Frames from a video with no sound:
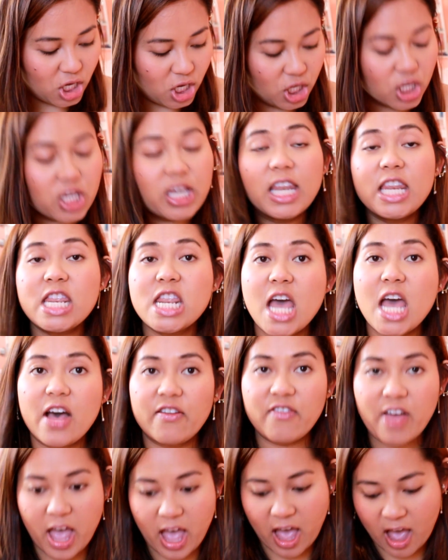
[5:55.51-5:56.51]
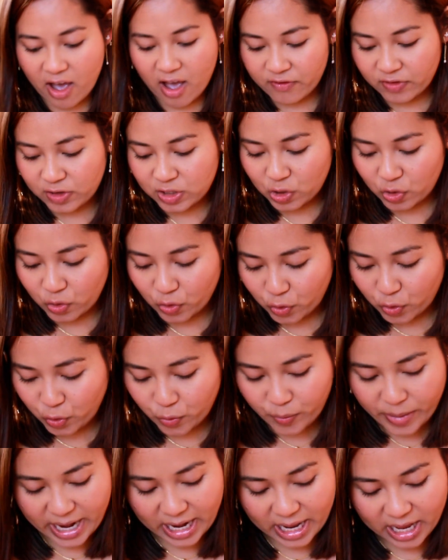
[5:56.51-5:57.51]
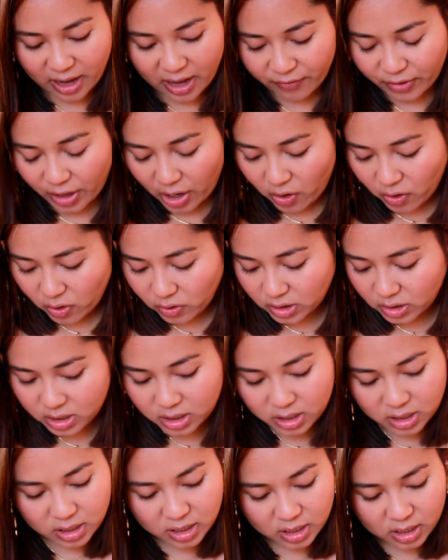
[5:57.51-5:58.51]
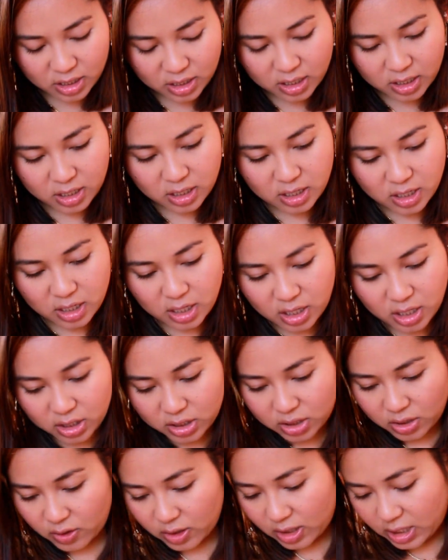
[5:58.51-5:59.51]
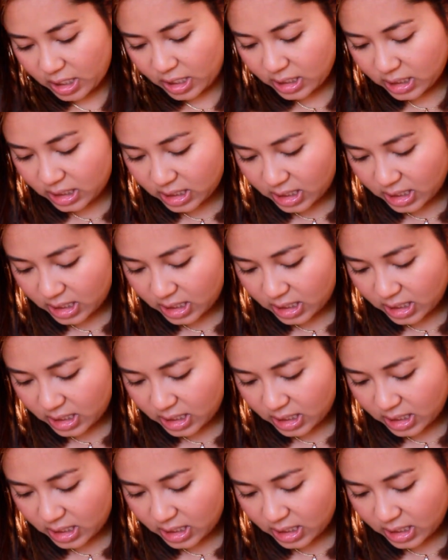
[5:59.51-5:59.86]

you can never have too many of those. So this